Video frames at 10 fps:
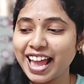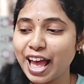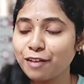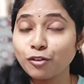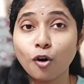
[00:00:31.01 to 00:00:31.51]

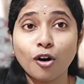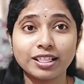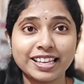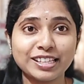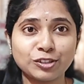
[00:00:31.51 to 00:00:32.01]
have all
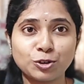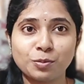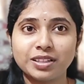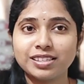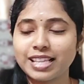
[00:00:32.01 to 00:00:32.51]
the
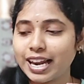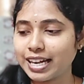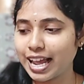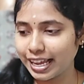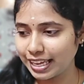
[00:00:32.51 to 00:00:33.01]
instruments that
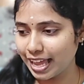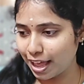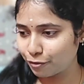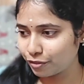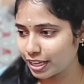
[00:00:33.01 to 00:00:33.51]
I
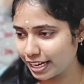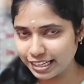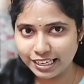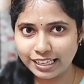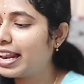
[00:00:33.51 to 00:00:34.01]
have
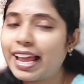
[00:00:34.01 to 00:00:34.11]
currently.